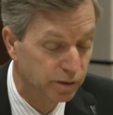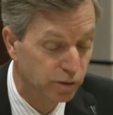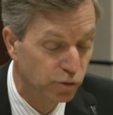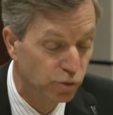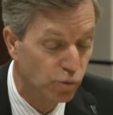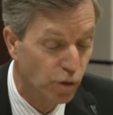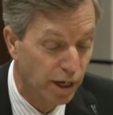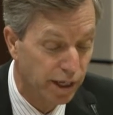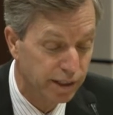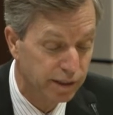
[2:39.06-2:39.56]

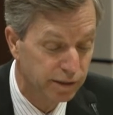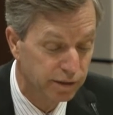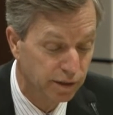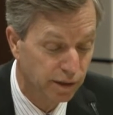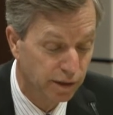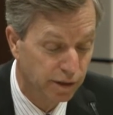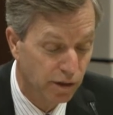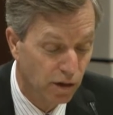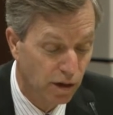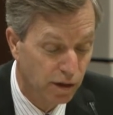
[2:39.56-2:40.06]
twice
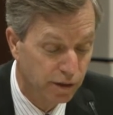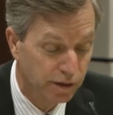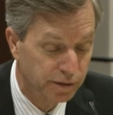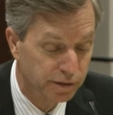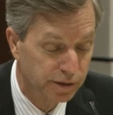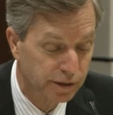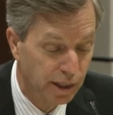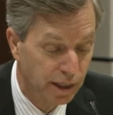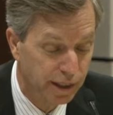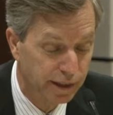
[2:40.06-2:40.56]
on
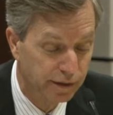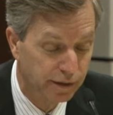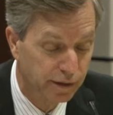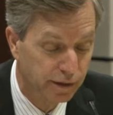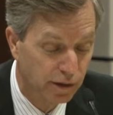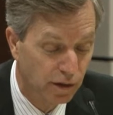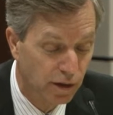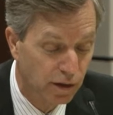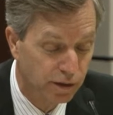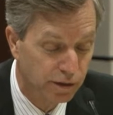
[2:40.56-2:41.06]
August 9th
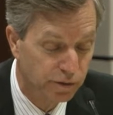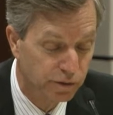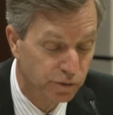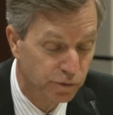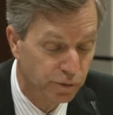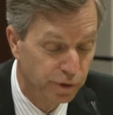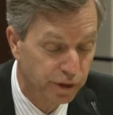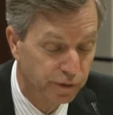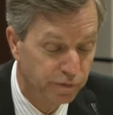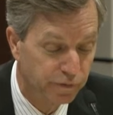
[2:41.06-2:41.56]
and August
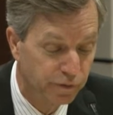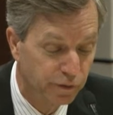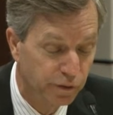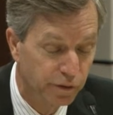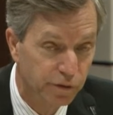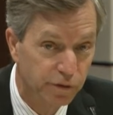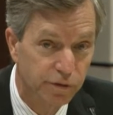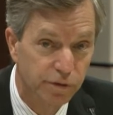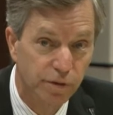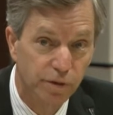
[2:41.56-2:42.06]

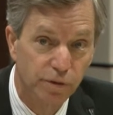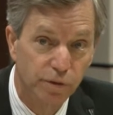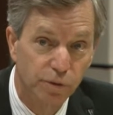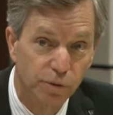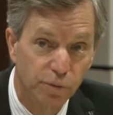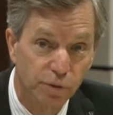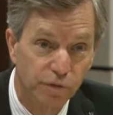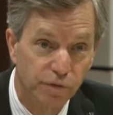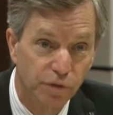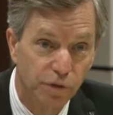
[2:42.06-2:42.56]
21st
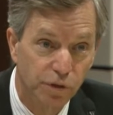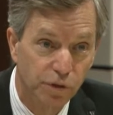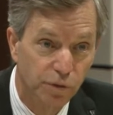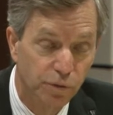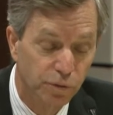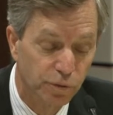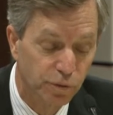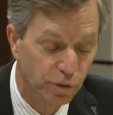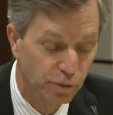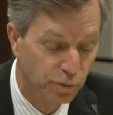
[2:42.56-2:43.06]
to
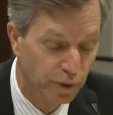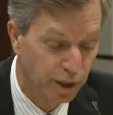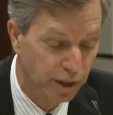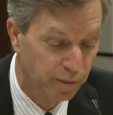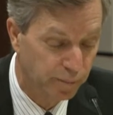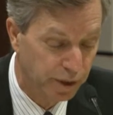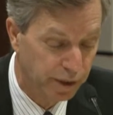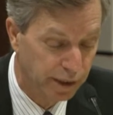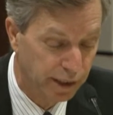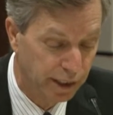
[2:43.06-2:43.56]
review the
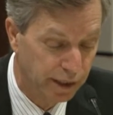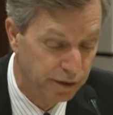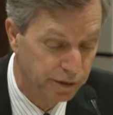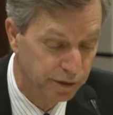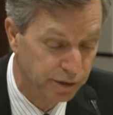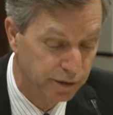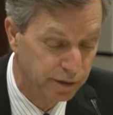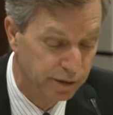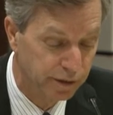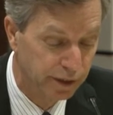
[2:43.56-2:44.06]

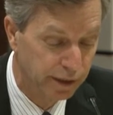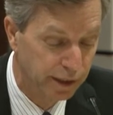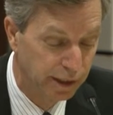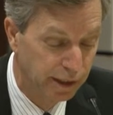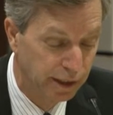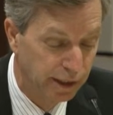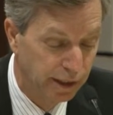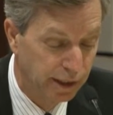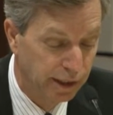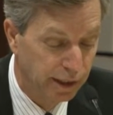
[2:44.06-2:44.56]
recommendations.
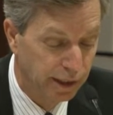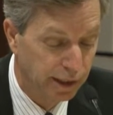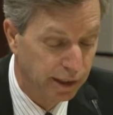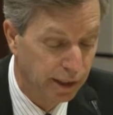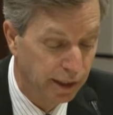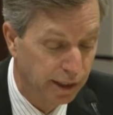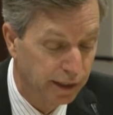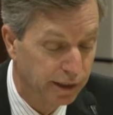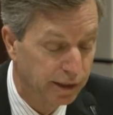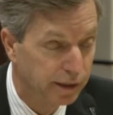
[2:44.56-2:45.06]

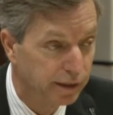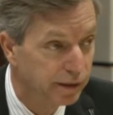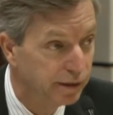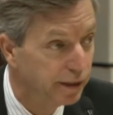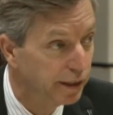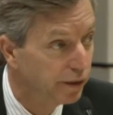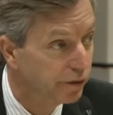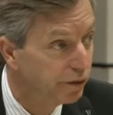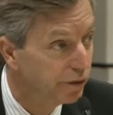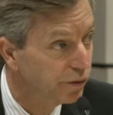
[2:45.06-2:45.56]
And I can
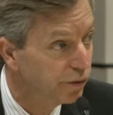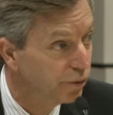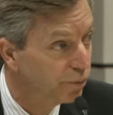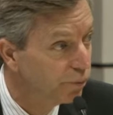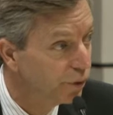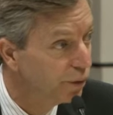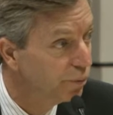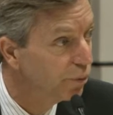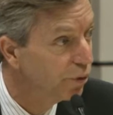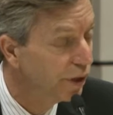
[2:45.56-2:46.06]
tell you that
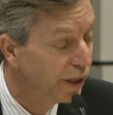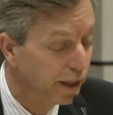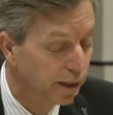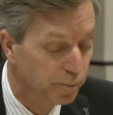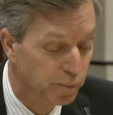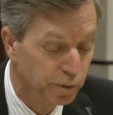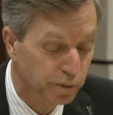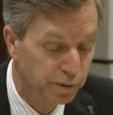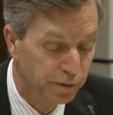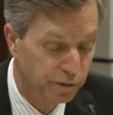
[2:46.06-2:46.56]
we were
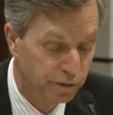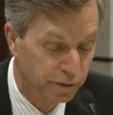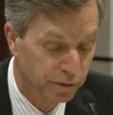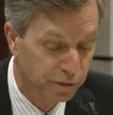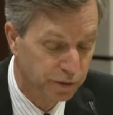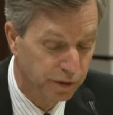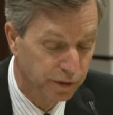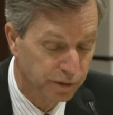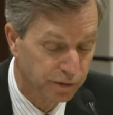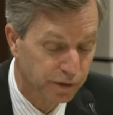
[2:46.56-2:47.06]
able
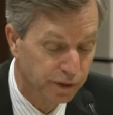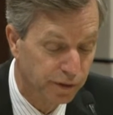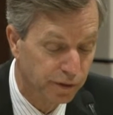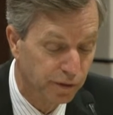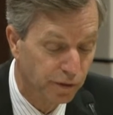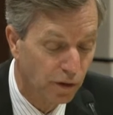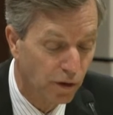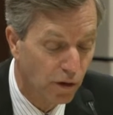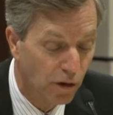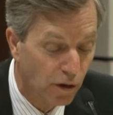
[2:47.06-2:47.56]
to
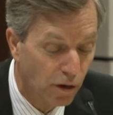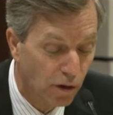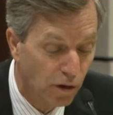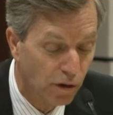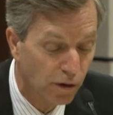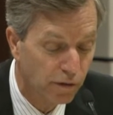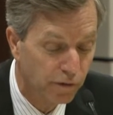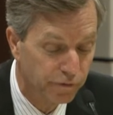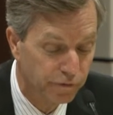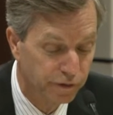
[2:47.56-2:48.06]
consider
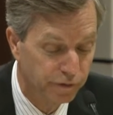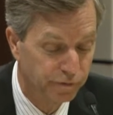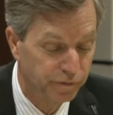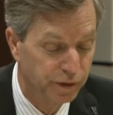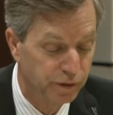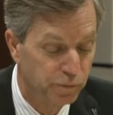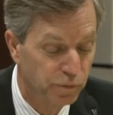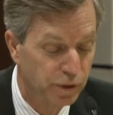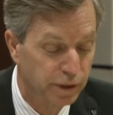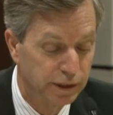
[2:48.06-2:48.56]
all
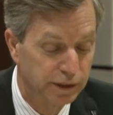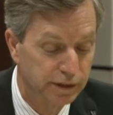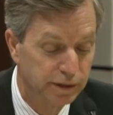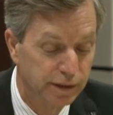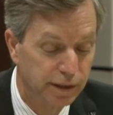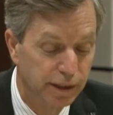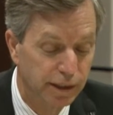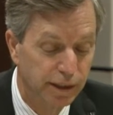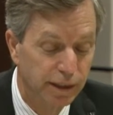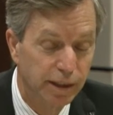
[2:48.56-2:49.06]

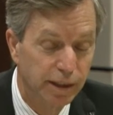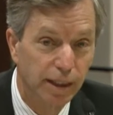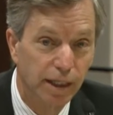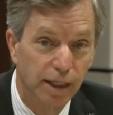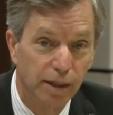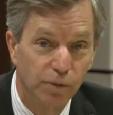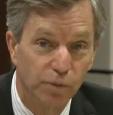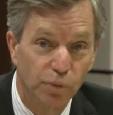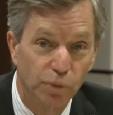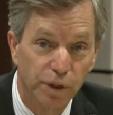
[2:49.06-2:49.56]
51,
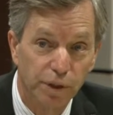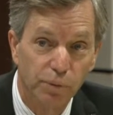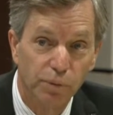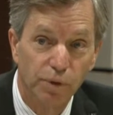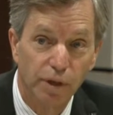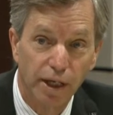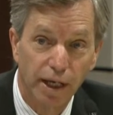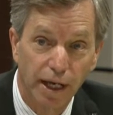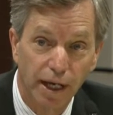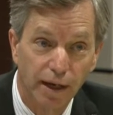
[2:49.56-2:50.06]
and we
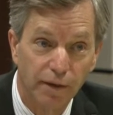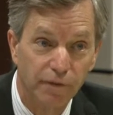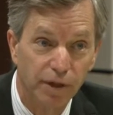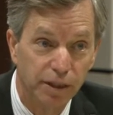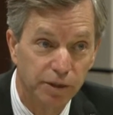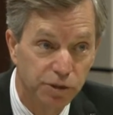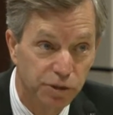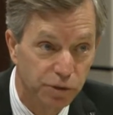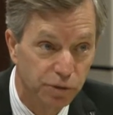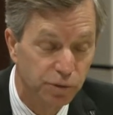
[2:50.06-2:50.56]
will have,
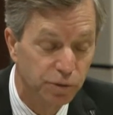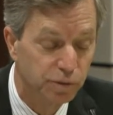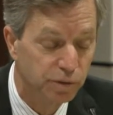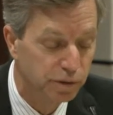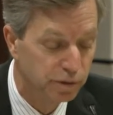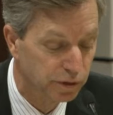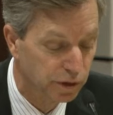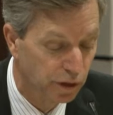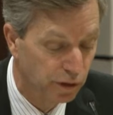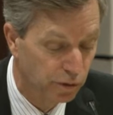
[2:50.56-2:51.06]
as you
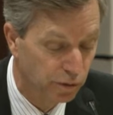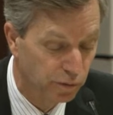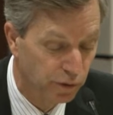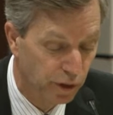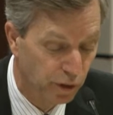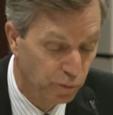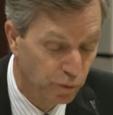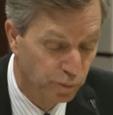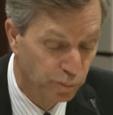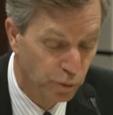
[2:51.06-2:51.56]
know,
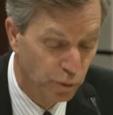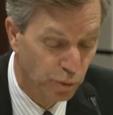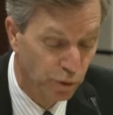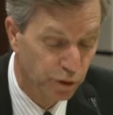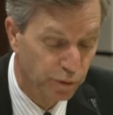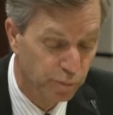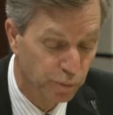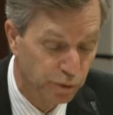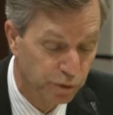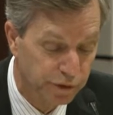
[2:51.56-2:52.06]
a
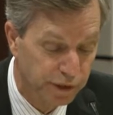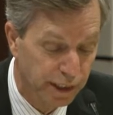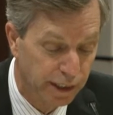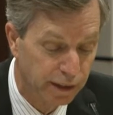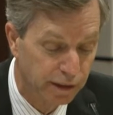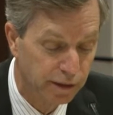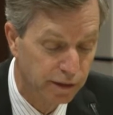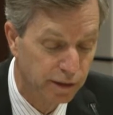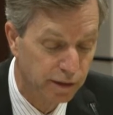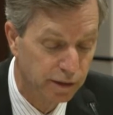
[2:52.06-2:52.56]
report
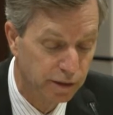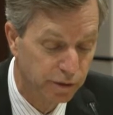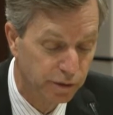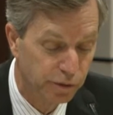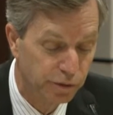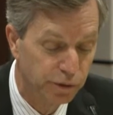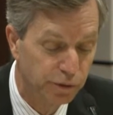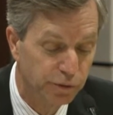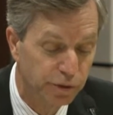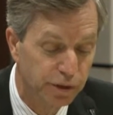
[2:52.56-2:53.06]
presented
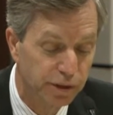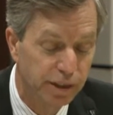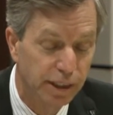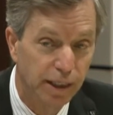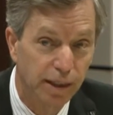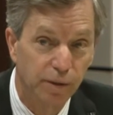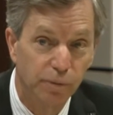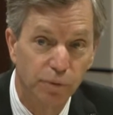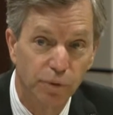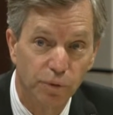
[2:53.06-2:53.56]
to you
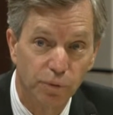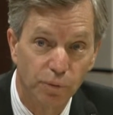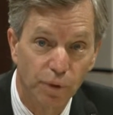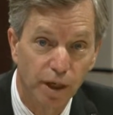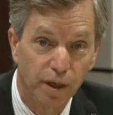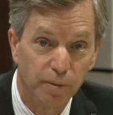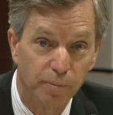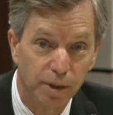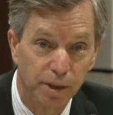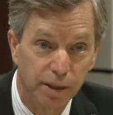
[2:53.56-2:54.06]
today with
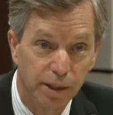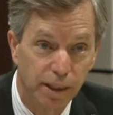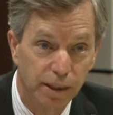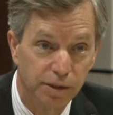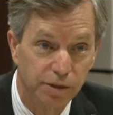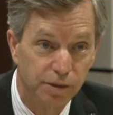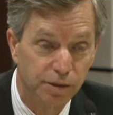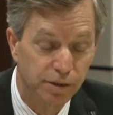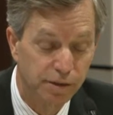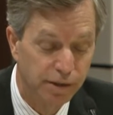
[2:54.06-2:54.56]

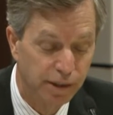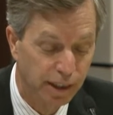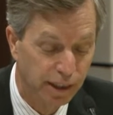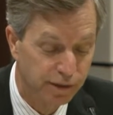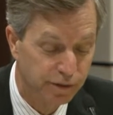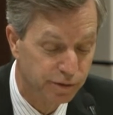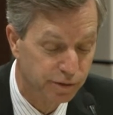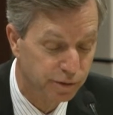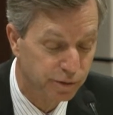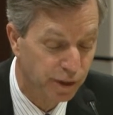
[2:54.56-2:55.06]
recommendations
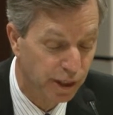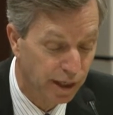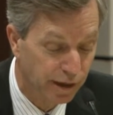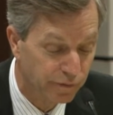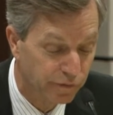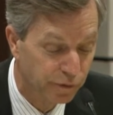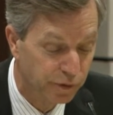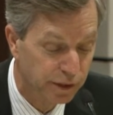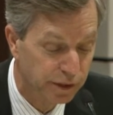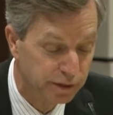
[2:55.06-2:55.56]
as to
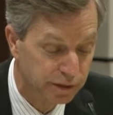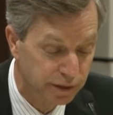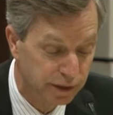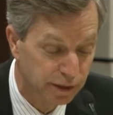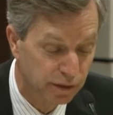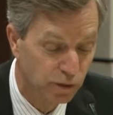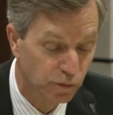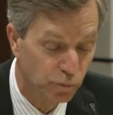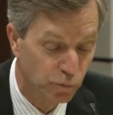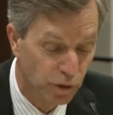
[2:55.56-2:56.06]
every
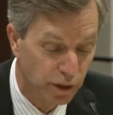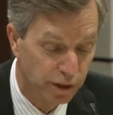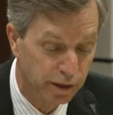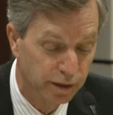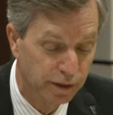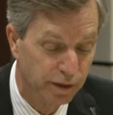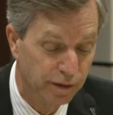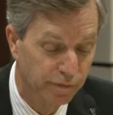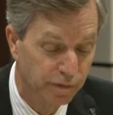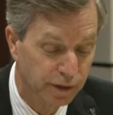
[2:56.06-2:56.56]
single
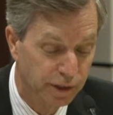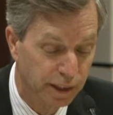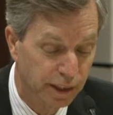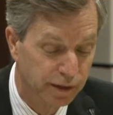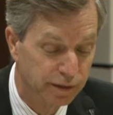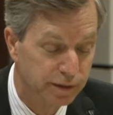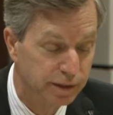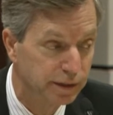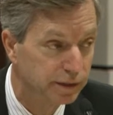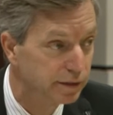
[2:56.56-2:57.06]
one of
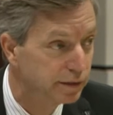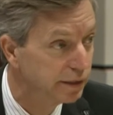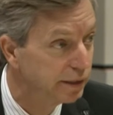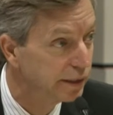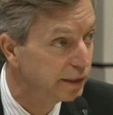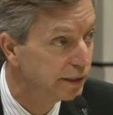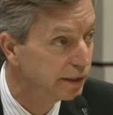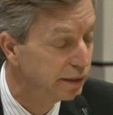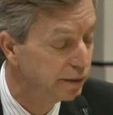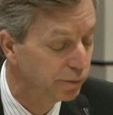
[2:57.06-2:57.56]
the
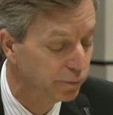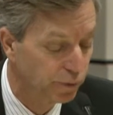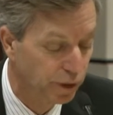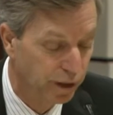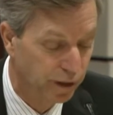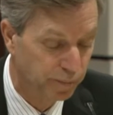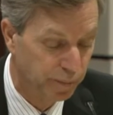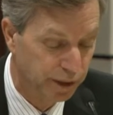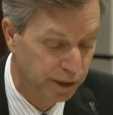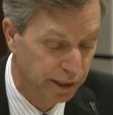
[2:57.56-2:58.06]
SEC
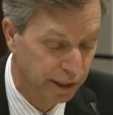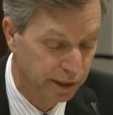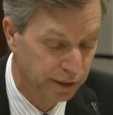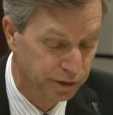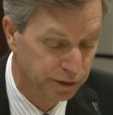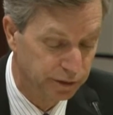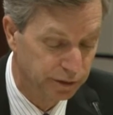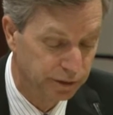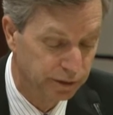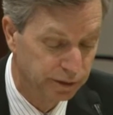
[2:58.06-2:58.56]

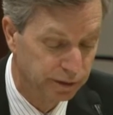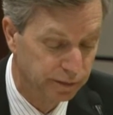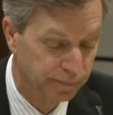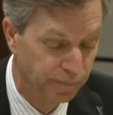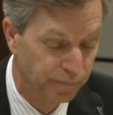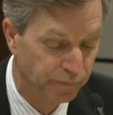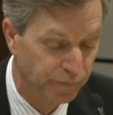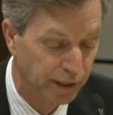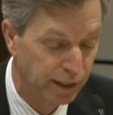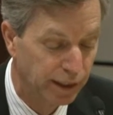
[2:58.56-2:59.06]
recommendations.
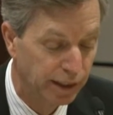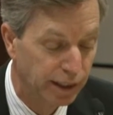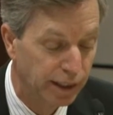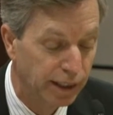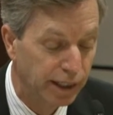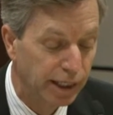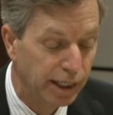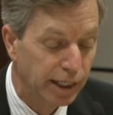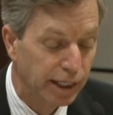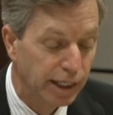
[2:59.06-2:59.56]

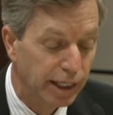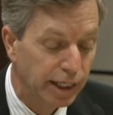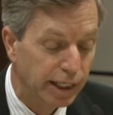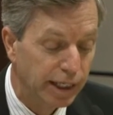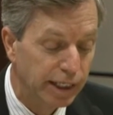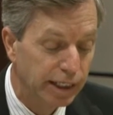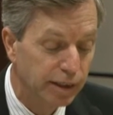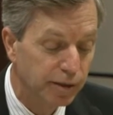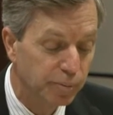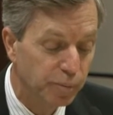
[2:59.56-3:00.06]

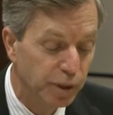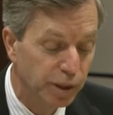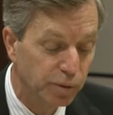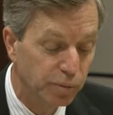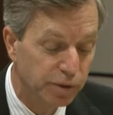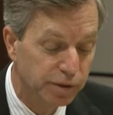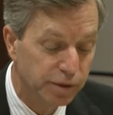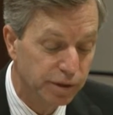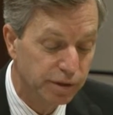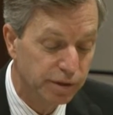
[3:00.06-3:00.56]
E&P
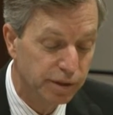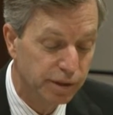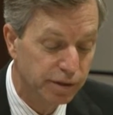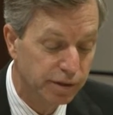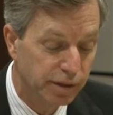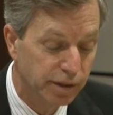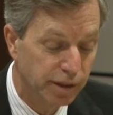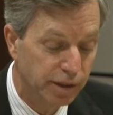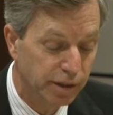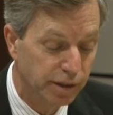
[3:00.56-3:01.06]
was
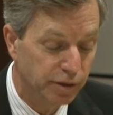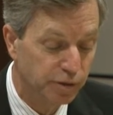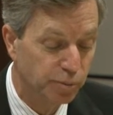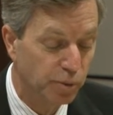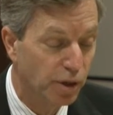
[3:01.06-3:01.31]
assisted in this